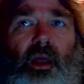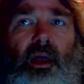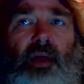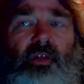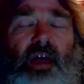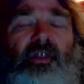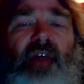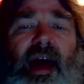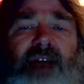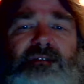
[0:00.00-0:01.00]
and, and
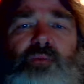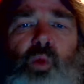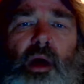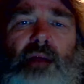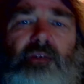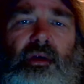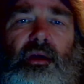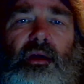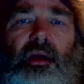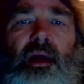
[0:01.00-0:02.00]
that's what
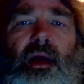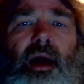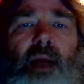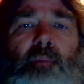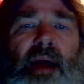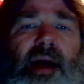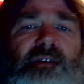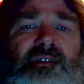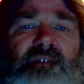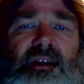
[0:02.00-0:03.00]
a
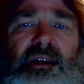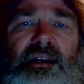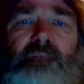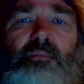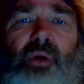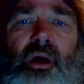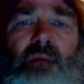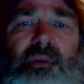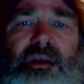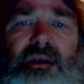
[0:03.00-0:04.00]
Palestinian bomb
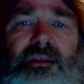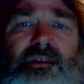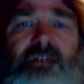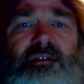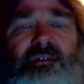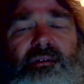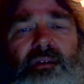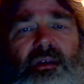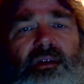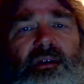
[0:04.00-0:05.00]
is
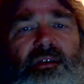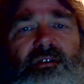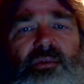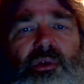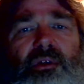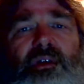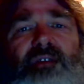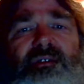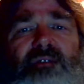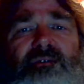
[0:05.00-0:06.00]
in Israel.
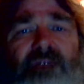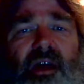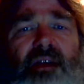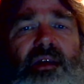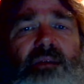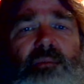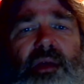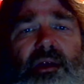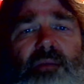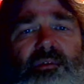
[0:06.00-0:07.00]
It's a fucking made
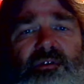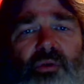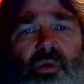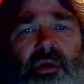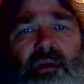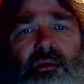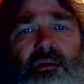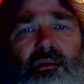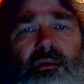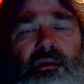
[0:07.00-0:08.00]
up story.
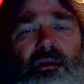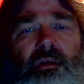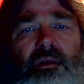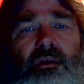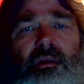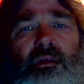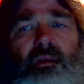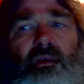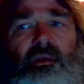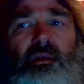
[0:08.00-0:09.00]

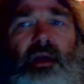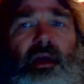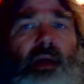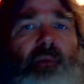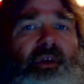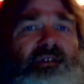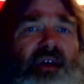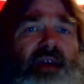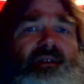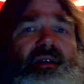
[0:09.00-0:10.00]
Okay, I'm not
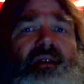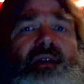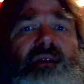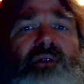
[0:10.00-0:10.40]
saying that it never